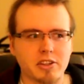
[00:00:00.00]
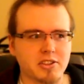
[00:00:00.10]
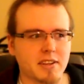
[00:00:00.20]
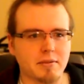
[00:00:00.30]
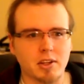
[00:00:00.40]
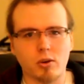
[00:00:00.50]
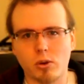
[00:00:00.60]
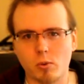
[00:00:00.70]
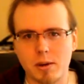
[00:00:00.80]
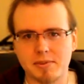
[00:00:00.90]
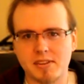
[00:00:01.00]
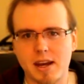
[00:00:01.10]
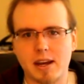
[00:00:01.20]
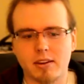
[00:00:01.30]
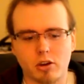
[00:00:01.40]
You just have to go to the
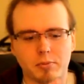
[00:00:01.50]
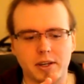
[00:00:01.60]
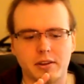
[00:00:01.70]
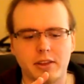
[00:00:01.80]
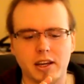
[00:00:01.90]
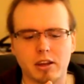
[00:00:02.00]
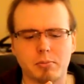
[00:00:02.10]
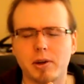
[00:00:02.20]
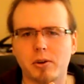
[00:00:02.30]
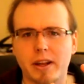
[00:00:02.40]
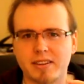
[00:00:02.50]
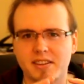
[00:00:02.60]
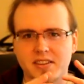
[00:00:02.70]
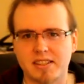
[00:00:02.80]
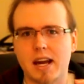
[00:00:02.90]
website. There'll be a thing in the middle that
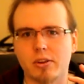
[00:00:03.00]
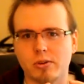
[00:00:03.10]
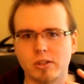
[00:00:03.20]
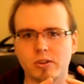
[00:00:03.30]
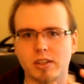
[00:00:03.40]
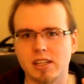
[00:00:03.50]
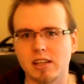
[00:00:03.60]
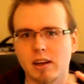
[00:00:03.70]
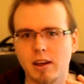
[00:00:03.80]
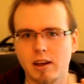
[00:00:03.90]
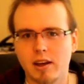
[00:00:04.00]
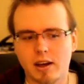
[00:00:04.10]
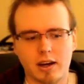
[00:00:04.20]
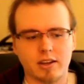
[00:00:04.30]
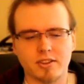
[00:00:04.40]
says download Unity.
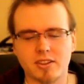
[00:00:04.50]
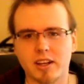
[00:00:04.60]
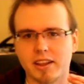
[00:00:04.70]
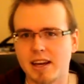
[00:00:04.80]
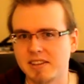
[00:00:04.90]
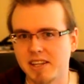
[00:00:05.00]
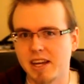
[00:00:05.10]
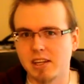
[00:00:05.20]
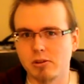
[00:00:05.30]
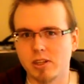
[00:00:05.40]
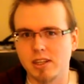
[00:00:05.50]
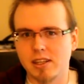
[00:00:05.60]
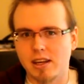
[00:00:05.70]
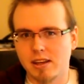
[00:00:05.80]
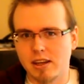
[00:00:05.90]
Just click that to get
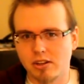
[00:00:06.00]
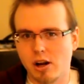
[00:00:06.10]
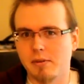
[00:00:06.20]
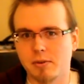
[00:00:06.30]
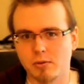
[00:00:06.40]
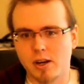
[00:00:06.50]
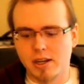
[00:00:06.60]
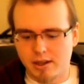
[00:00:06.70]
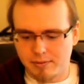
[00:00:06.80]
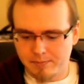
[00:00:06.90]
Unity, and then you're off and running.